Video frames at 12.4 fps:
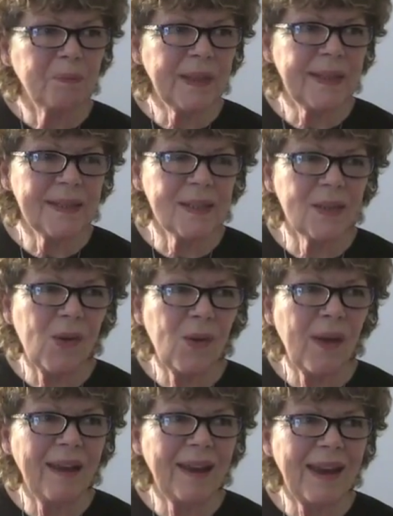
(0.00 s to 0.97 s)
So
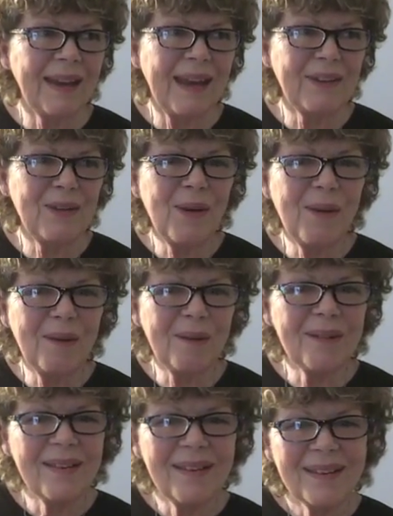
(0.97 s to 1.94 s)
I know
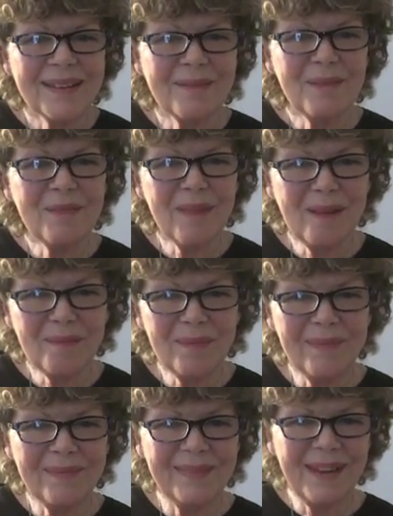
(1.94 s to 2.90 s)
some of my
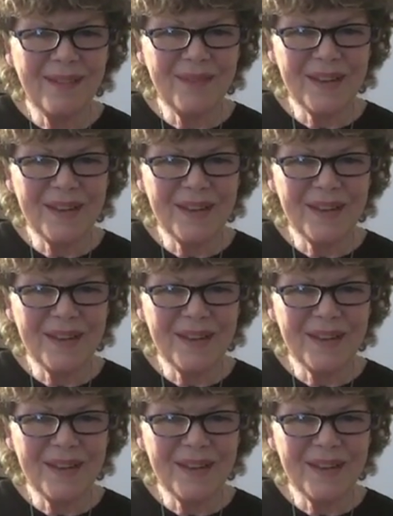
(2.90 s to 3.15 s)
lovely